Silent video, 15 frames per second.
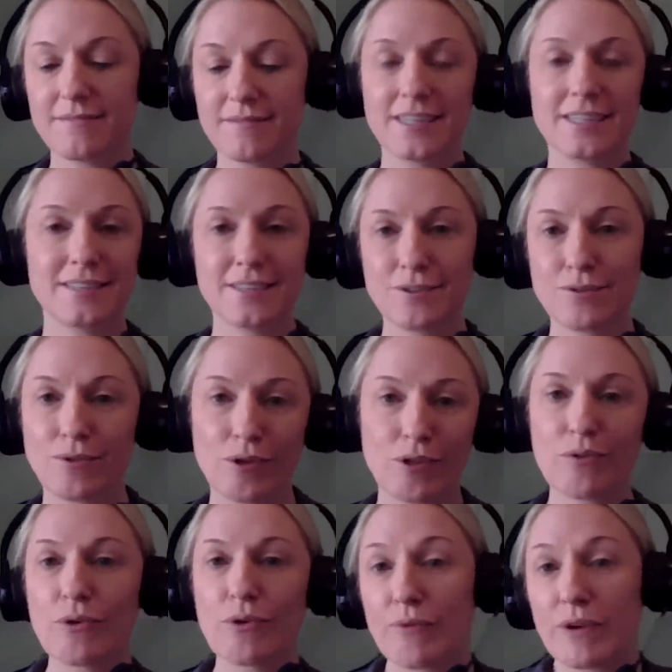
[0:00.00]

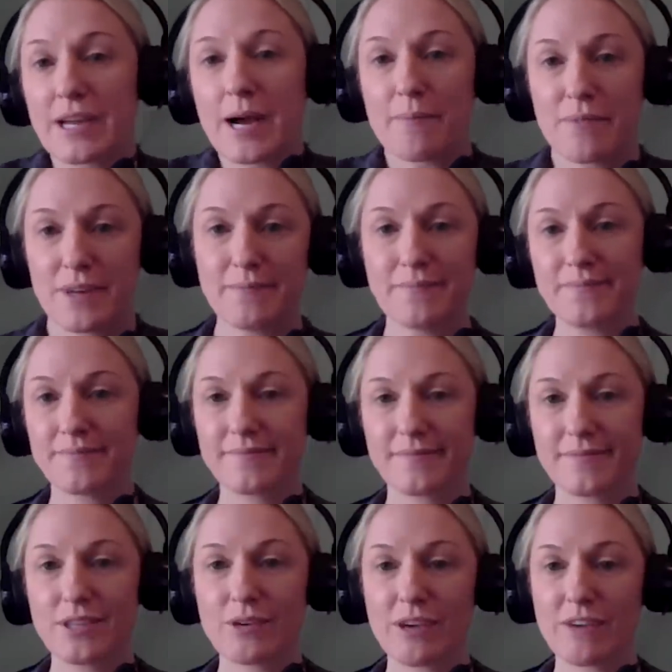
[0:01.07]
you re-up them.
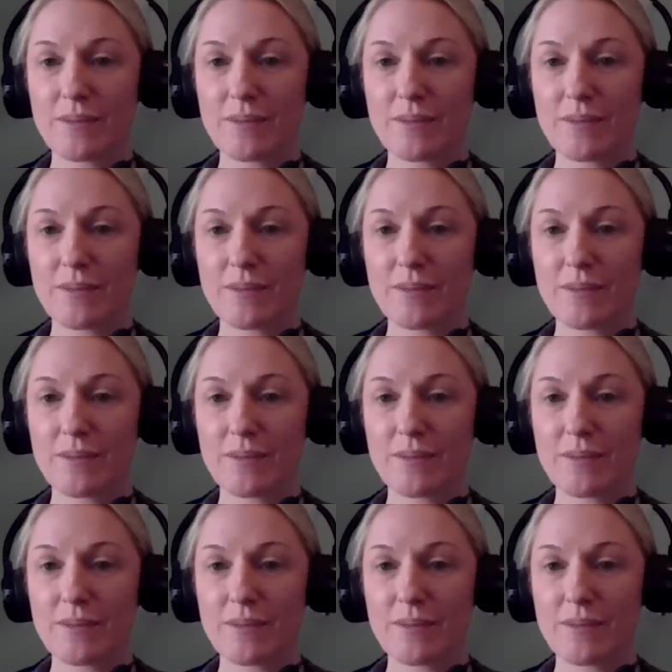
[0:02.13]
You give